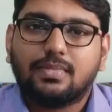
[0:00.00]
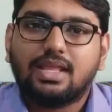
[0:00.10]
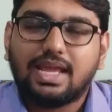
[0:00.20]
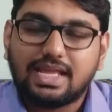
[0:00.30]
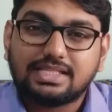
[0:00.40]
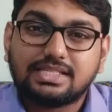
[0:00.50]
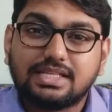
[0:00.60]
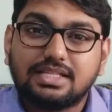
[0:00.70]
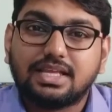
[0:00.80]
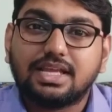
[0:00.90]
Hence,
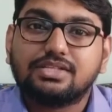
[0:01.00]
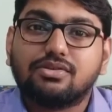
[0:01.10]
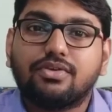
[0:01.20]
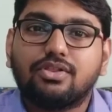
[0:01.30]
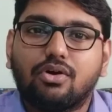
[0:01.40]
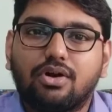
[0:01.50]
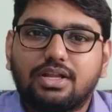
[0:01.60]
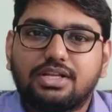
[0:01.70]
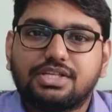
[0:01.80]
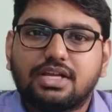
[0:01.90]
in case of an
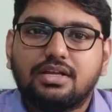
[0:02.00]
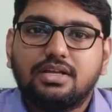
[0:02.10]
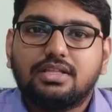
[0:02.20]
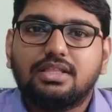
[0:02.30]
order check,